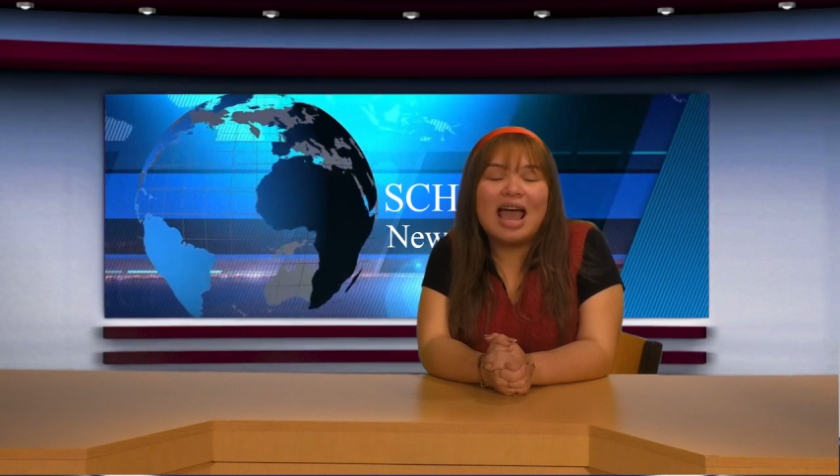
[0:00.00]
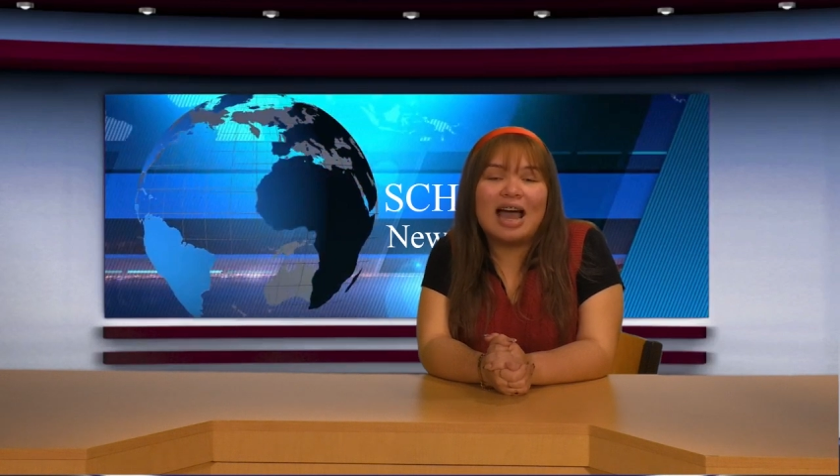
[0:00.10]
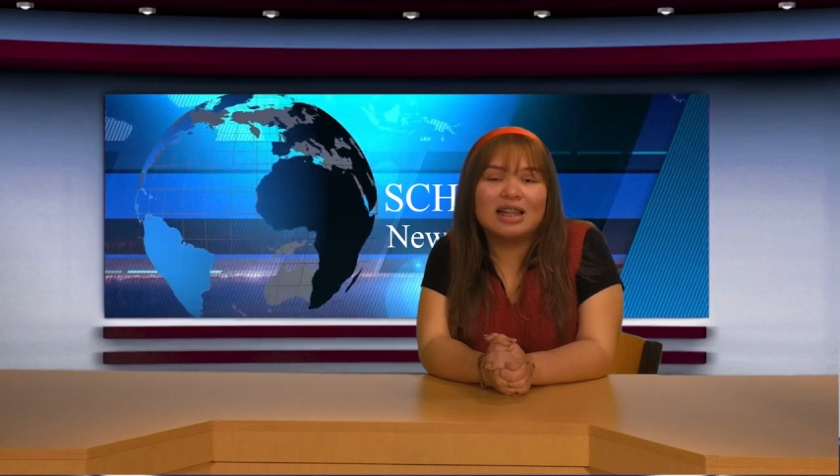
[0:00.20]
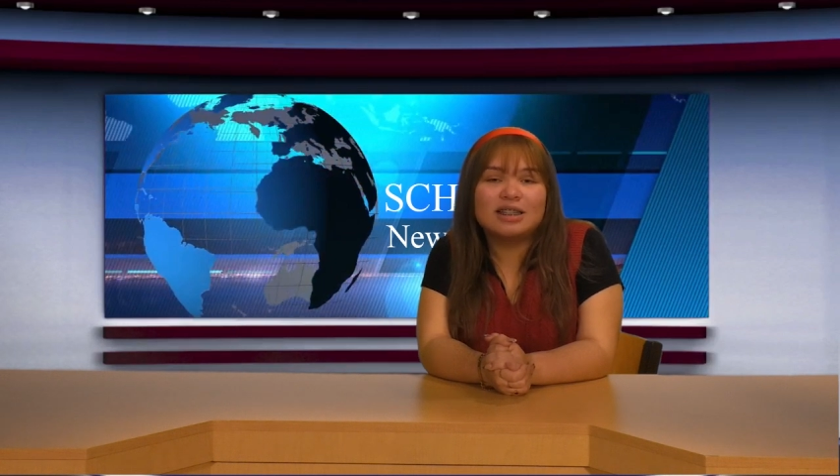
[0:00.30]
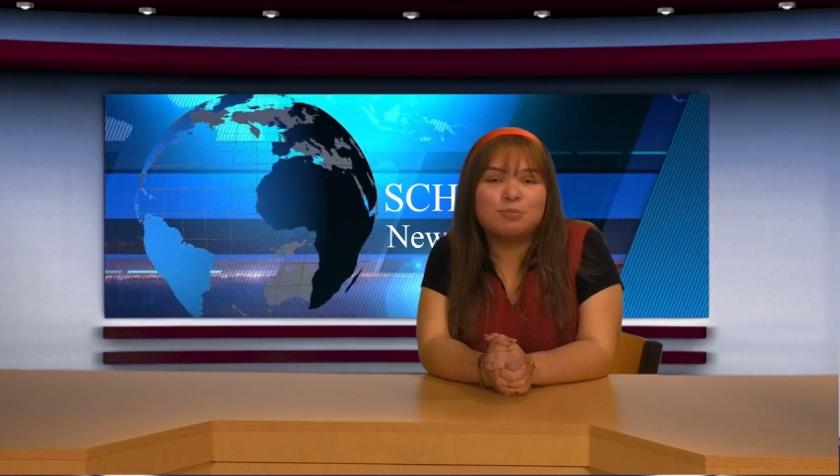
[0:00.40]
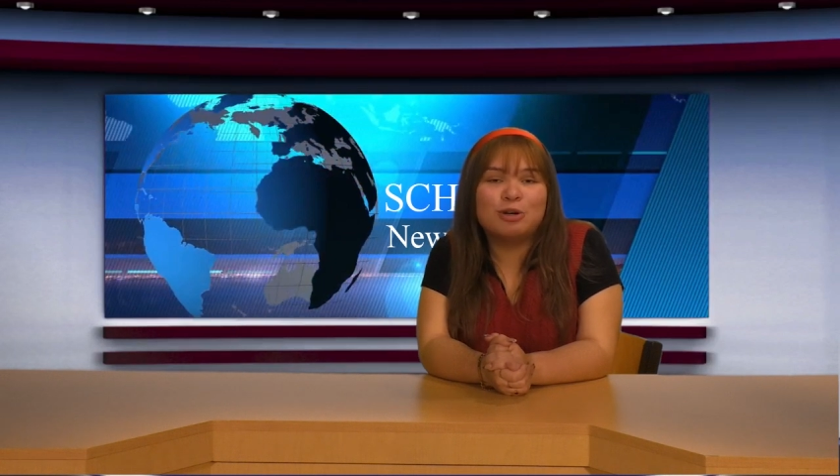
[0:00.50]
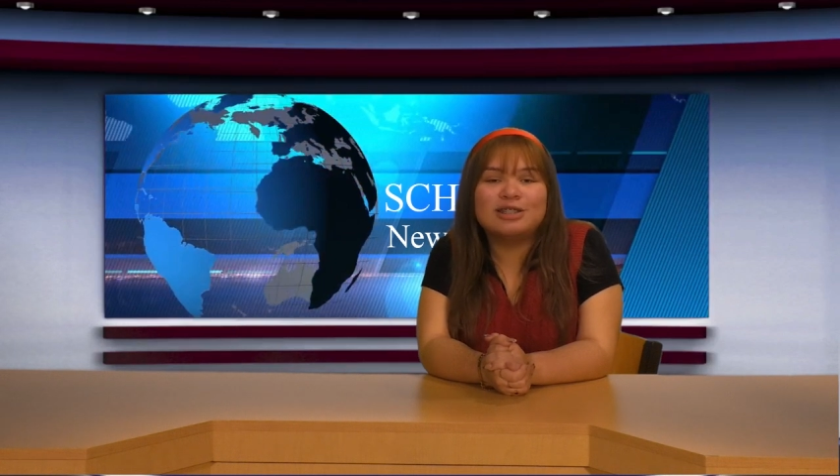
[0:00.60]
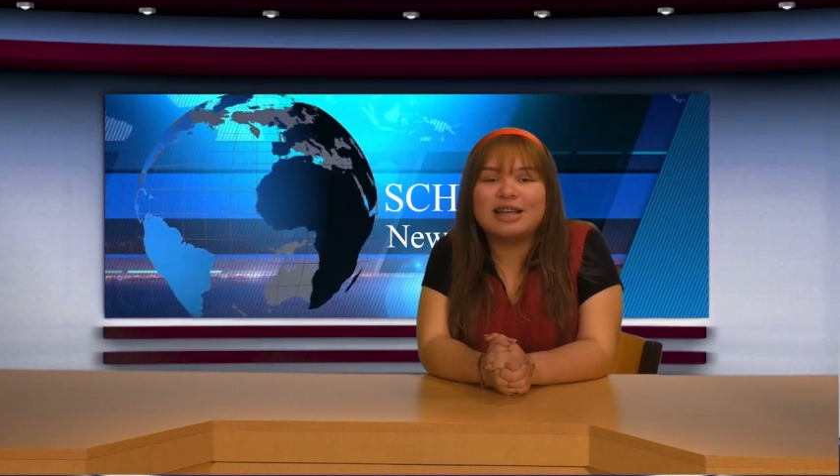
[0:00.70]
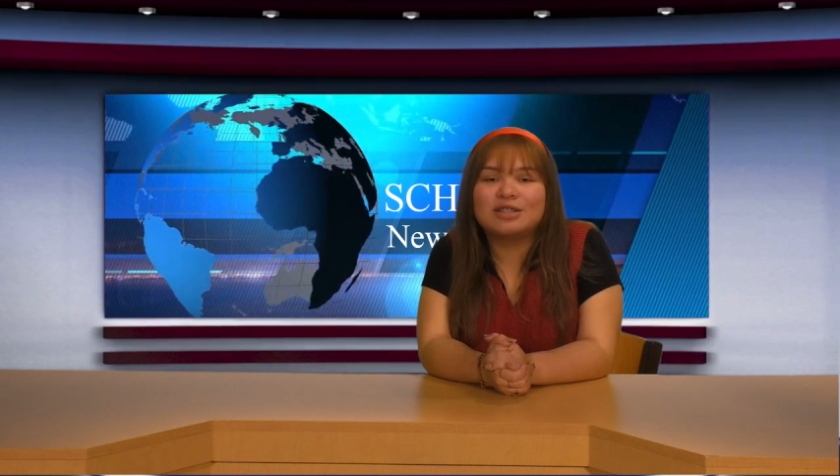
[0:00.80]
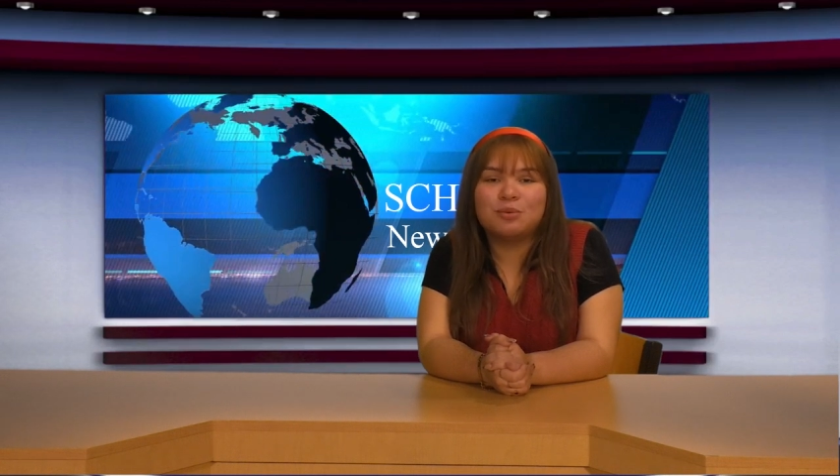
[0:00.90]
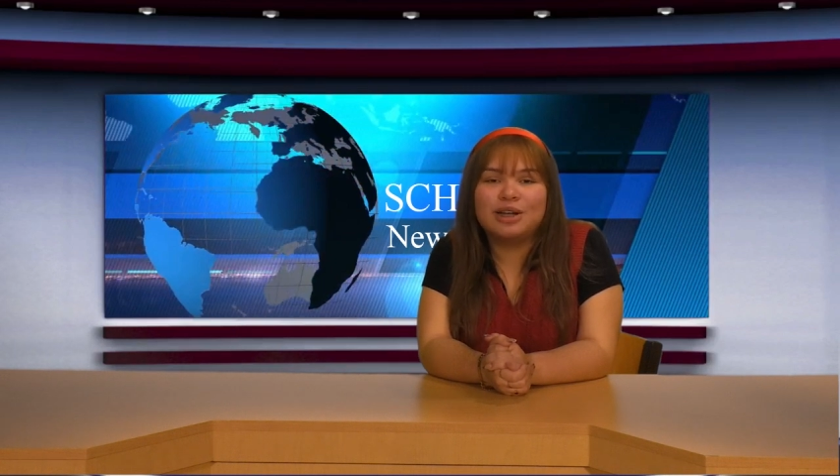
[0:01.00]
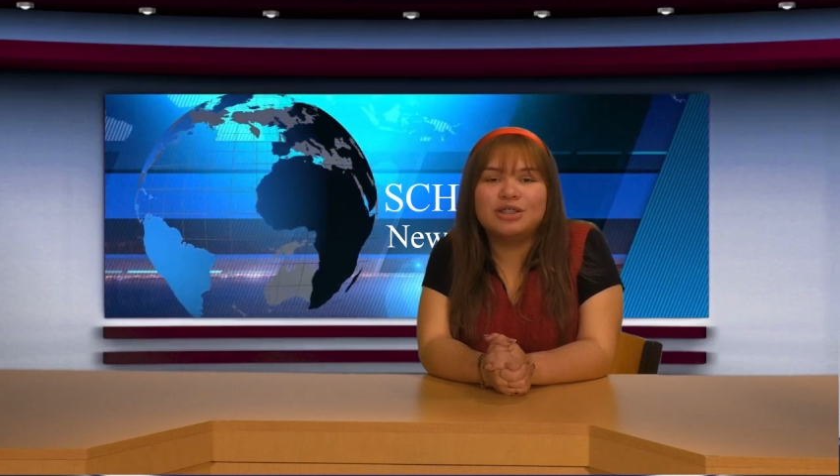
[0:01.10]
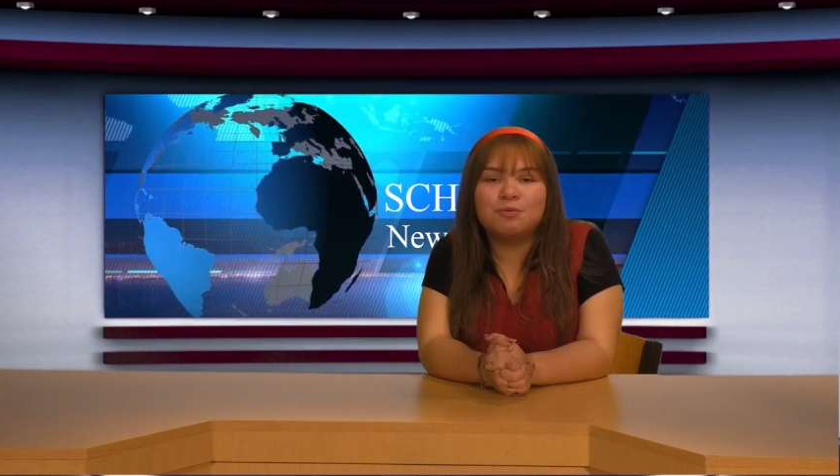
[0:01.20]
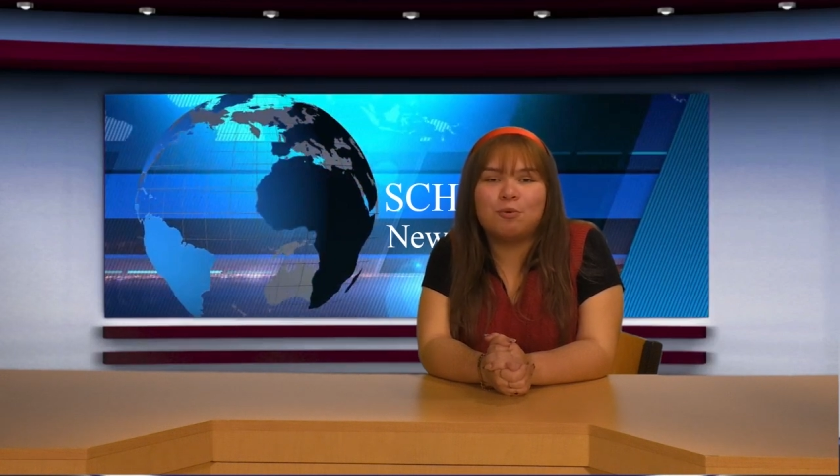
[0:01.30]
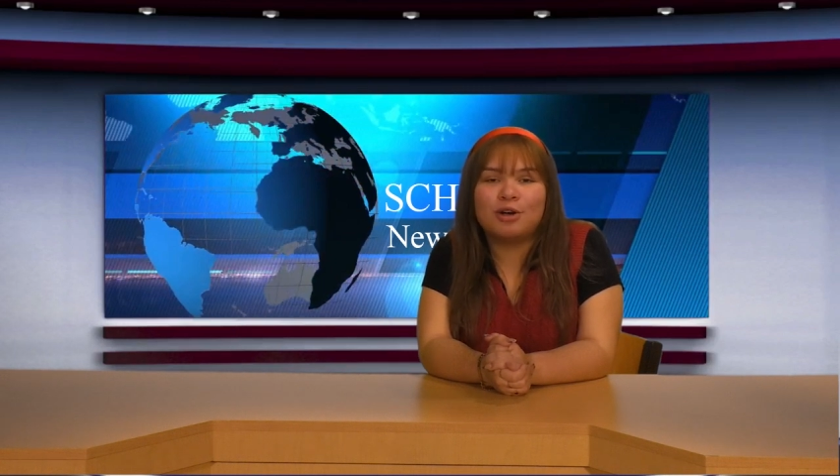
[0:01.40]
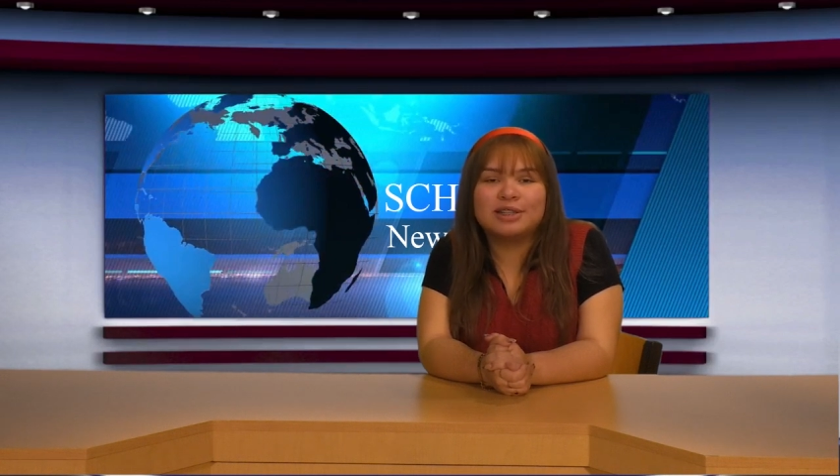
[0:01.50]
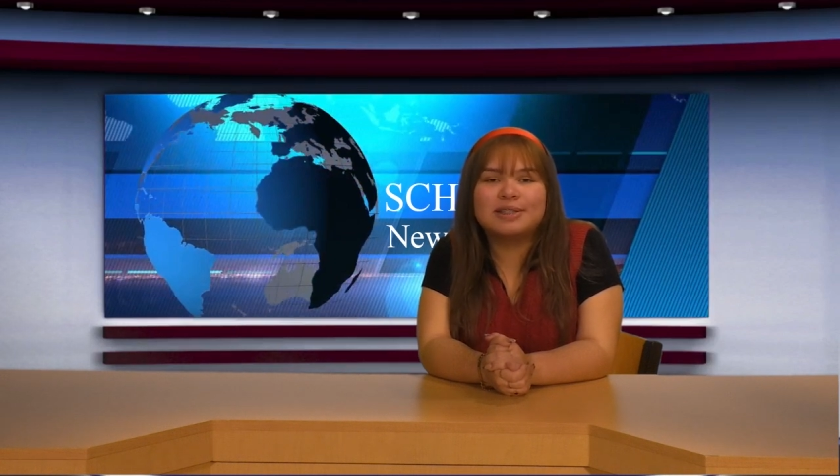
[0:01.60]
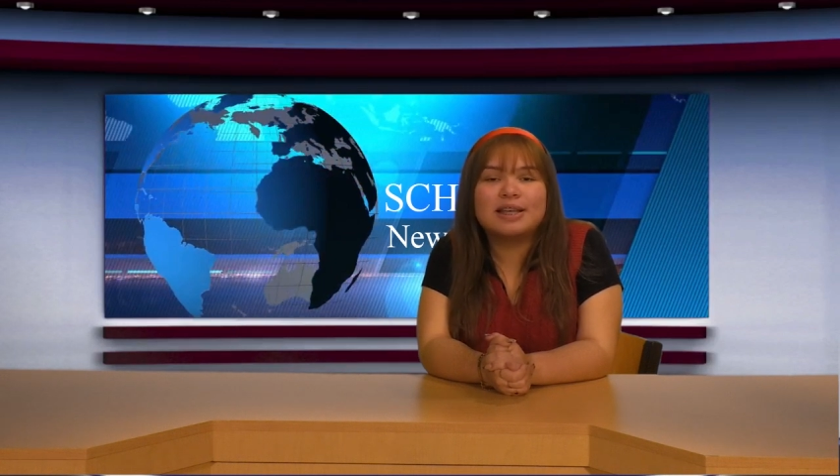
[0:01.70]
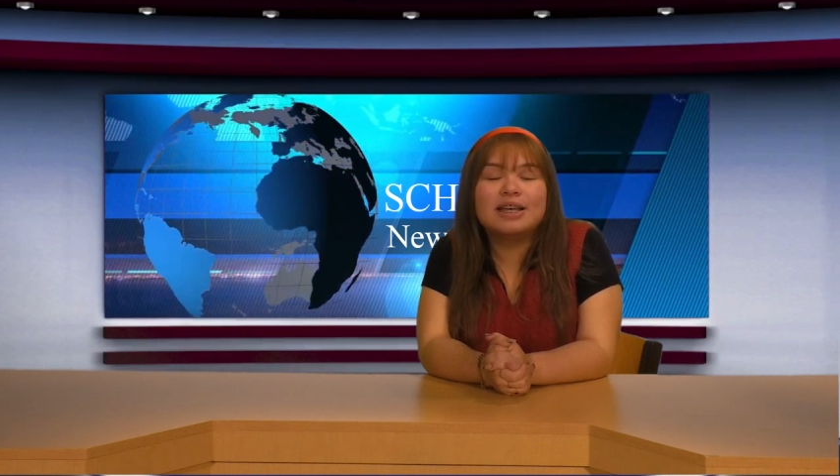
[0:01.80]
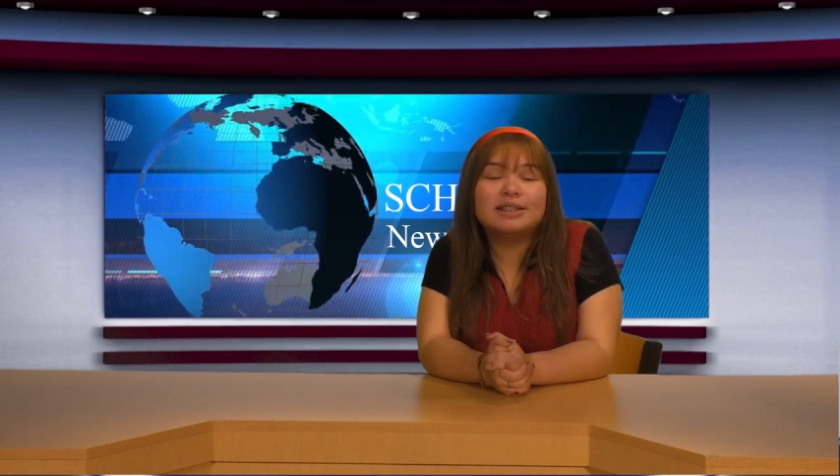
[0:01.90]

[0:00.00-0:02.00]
Alex Springs had 22 points,